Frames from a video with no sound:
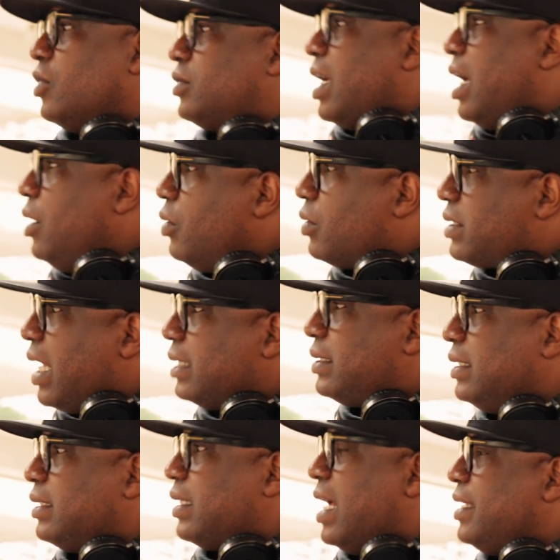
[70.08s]
So I looked
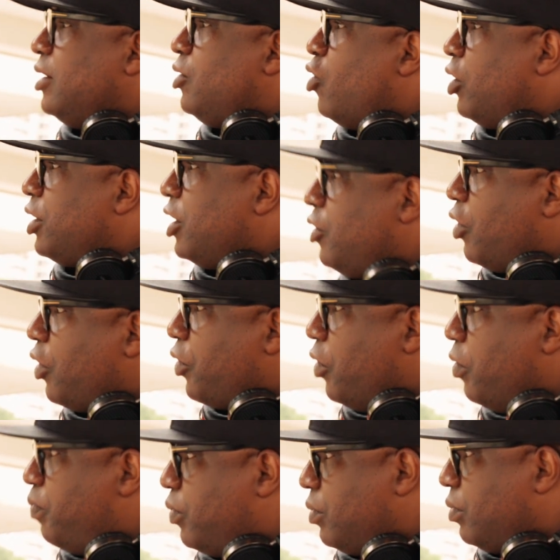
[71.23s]
at it and the door did not
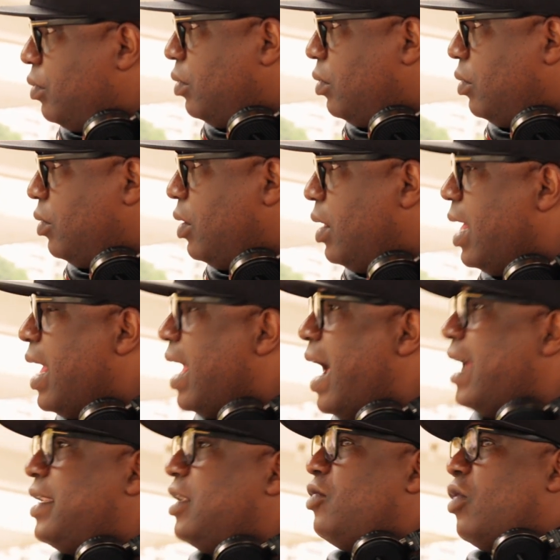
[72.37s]
open.
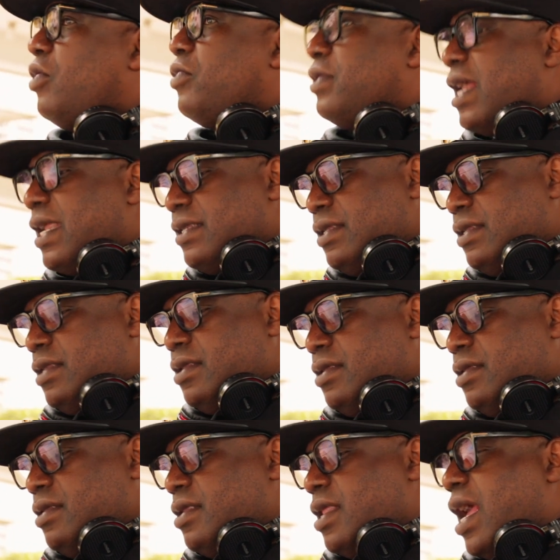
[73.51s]
I did not know that
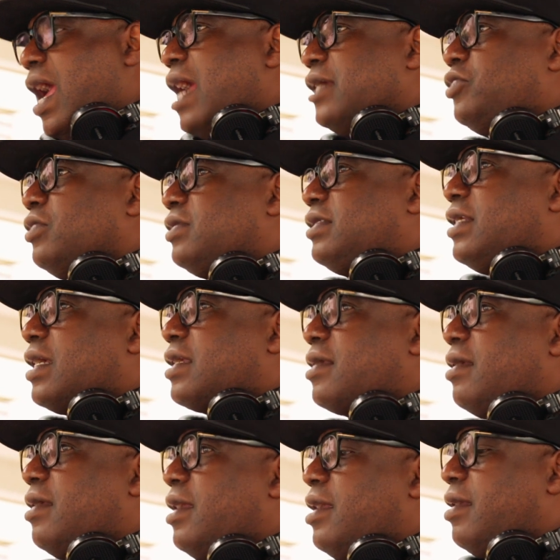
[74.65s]
I should take
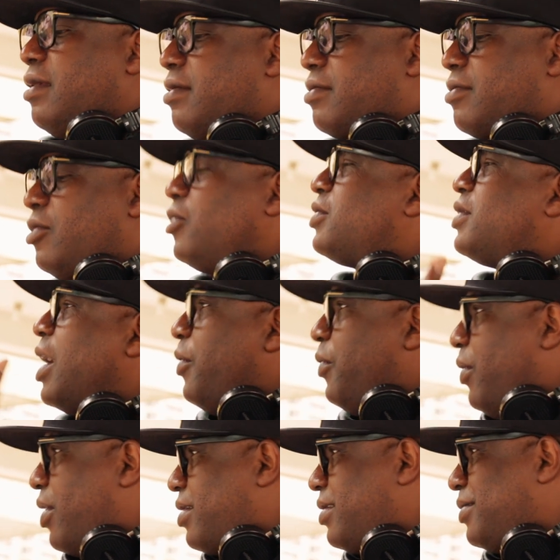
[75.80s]
a closer
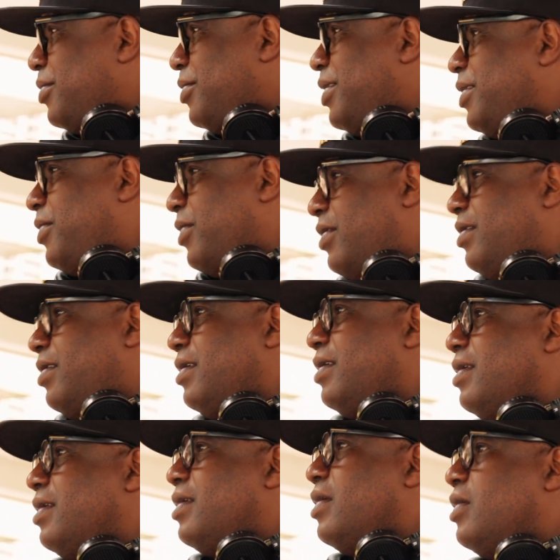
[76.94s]
walk to the door.
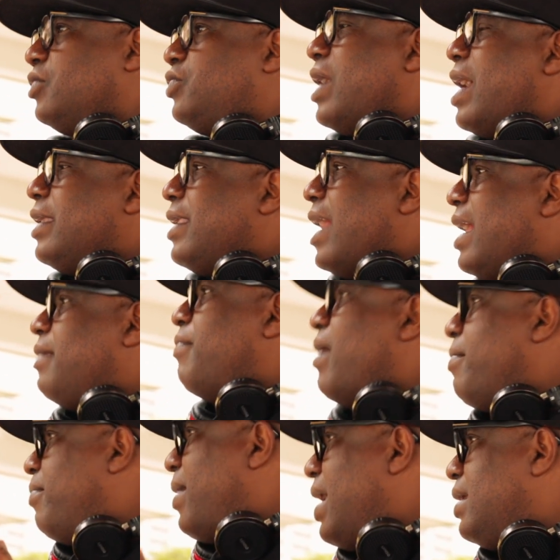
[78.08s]
So I had, in
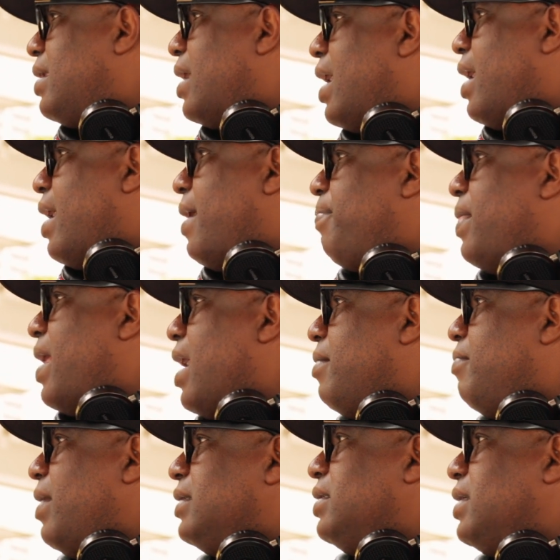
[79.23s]
my mind, I
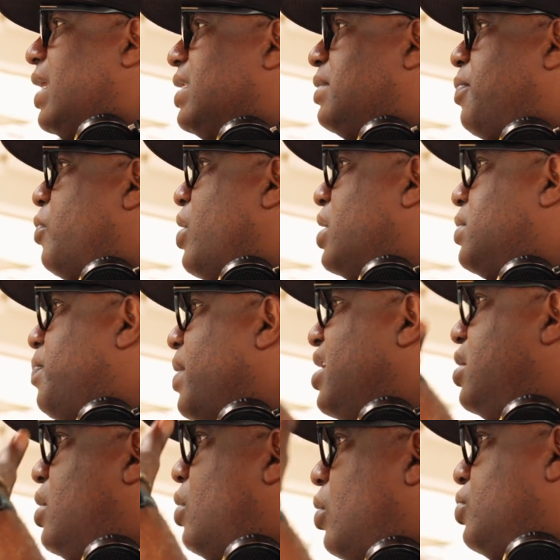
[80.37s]
imagined that these people were
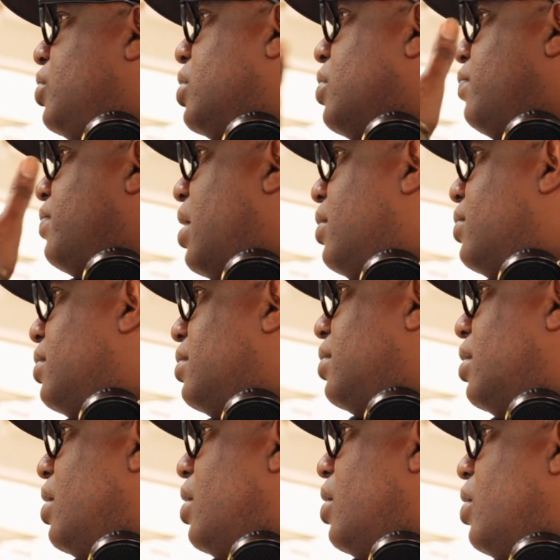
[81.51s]
spending hundreds of thousands
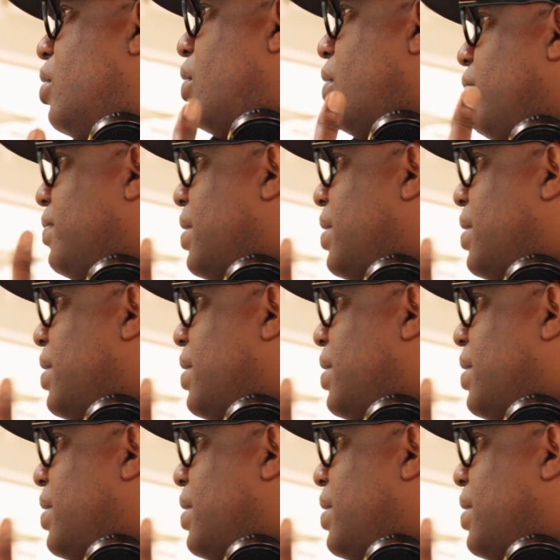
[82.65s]
of